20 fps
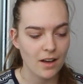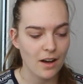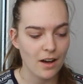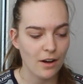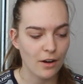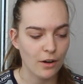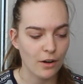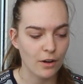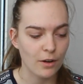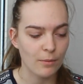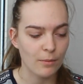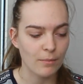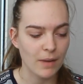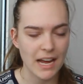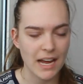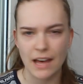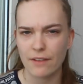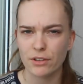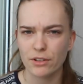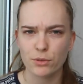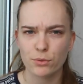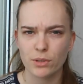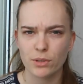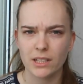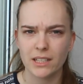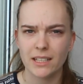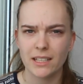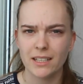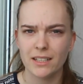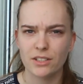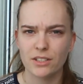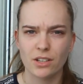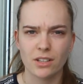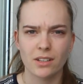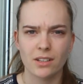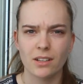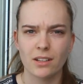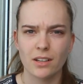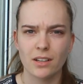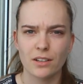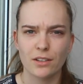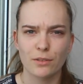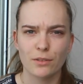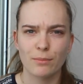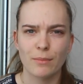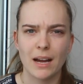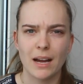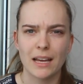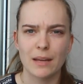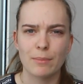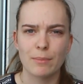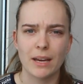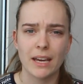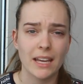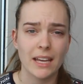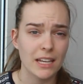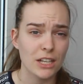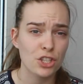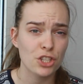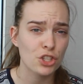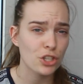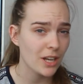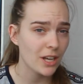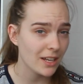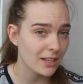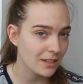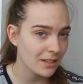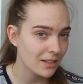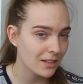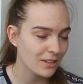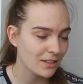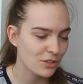I haven't really done a lot on my page yet,